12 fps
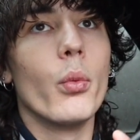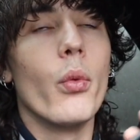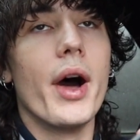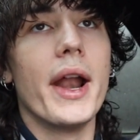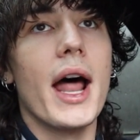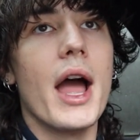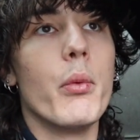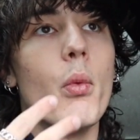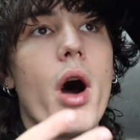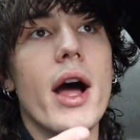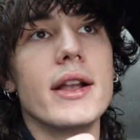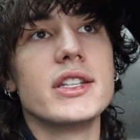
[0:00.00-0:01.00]
what I
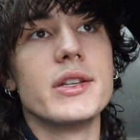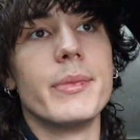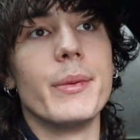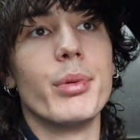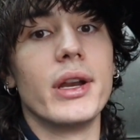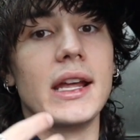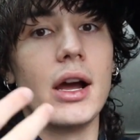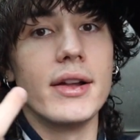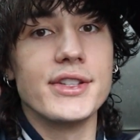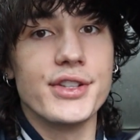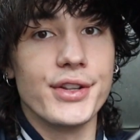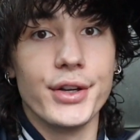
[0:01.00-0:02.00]
want to be putting out into the